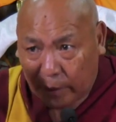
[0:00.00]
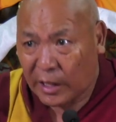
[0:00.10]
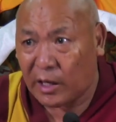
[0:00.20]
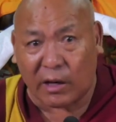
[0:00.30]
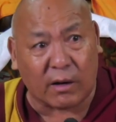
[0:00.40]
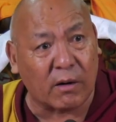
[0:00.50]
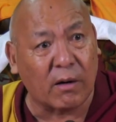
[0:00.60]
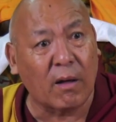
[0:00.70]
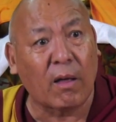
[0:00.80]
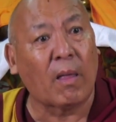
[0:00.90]
of
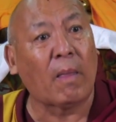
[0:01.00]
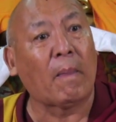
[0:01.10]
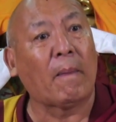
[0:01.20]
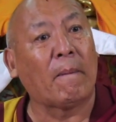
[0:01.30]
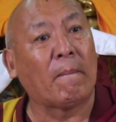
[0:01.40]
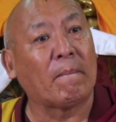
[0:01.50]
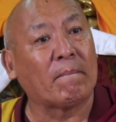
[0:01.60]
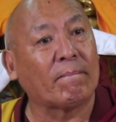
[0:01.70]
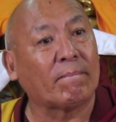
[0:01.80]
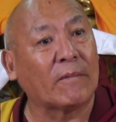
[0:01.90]
anger,
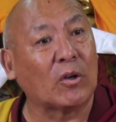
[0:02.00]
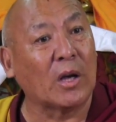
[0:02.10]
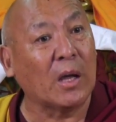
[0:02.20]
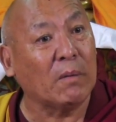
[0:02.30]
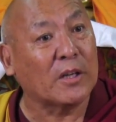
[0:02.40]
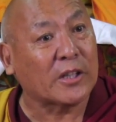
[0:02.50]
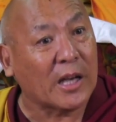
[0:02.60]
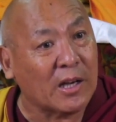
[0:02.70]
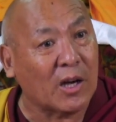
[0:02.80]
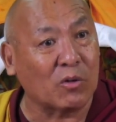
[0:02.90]
your life will
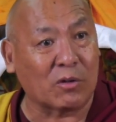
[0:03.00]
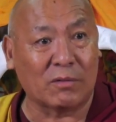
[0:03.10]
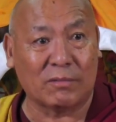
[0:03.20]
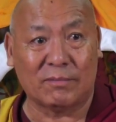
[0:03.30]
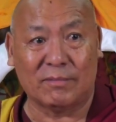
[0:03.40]
shine out.